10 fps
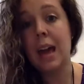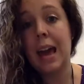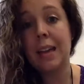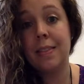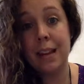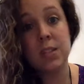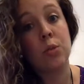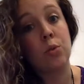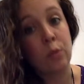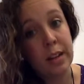and that's
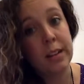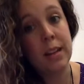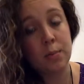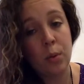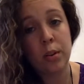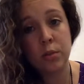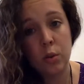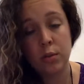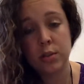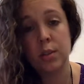a really important
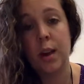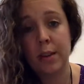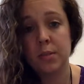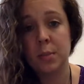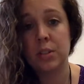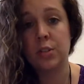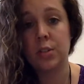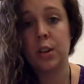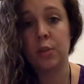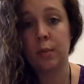hole, so you have to make sure
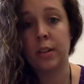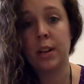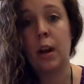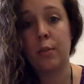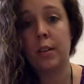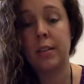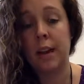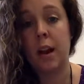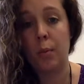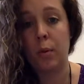that you're really covering
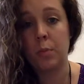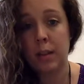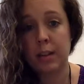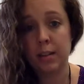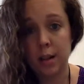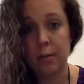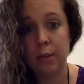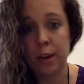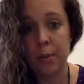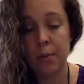that up when we need to cover
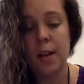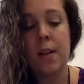it up.